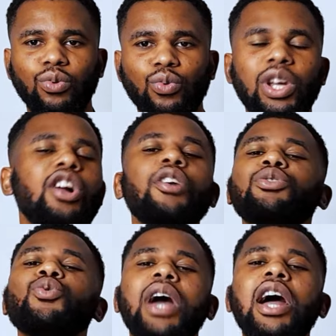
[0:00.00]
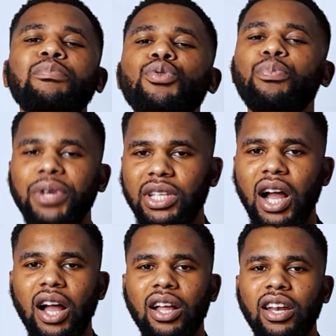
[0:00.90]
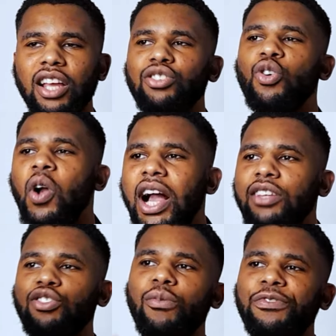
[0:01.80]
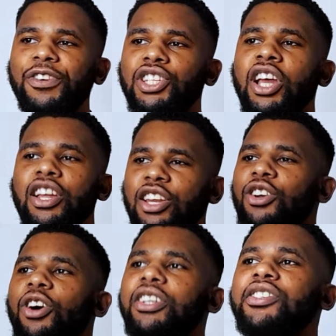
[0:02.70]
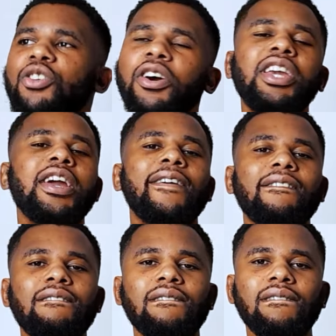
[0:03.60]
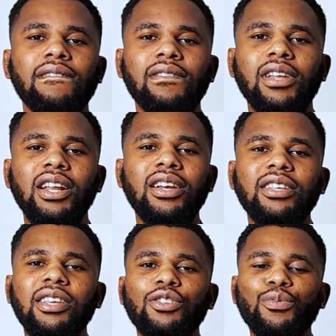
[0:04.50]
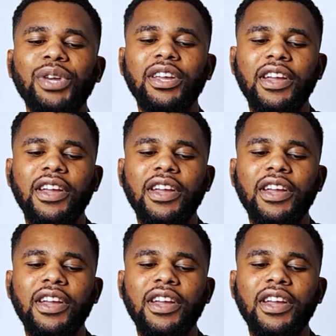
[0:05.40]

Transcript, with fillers: We're going to help you, Peter. Let's go catch some fish. The Lord is not here. Listen to me.